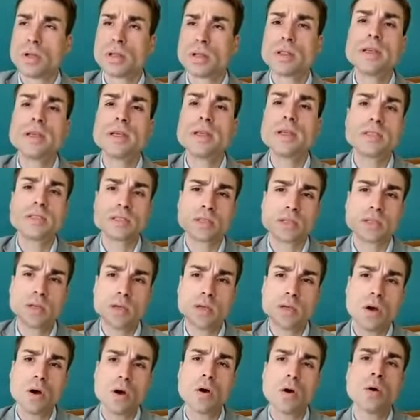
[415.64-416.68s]
list
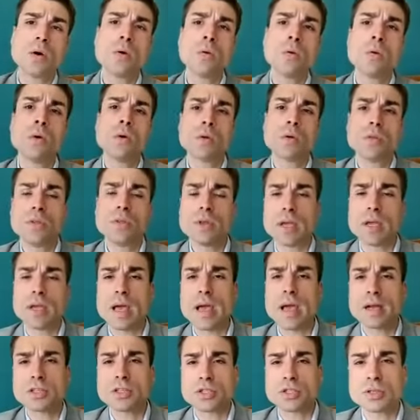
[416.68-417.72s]
all the
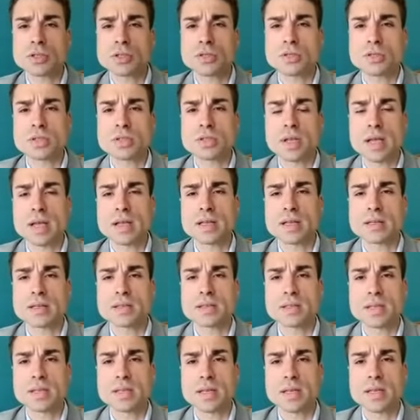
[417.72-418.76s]
actions
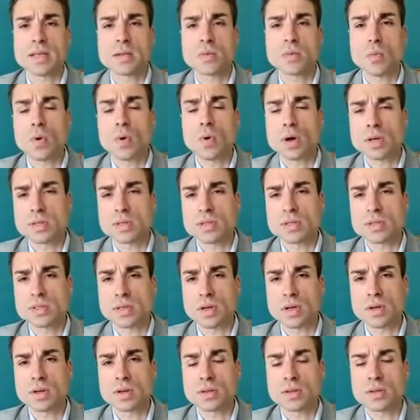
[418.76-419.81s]
as it was
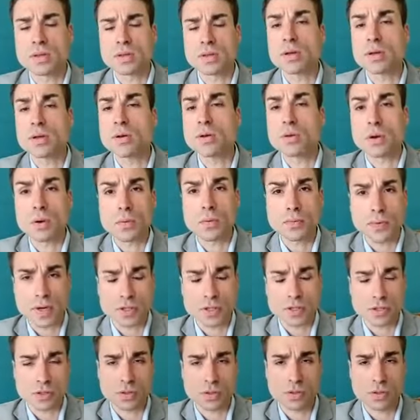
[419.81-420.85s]
on the good
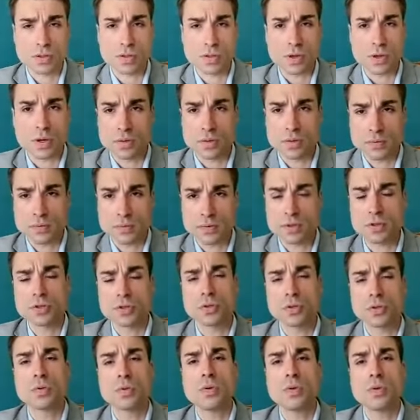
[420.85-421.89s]
old-fashioned
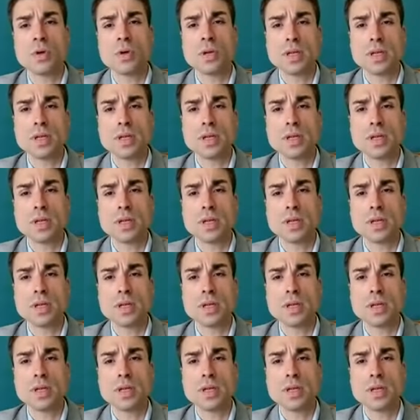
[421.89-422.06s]
artificial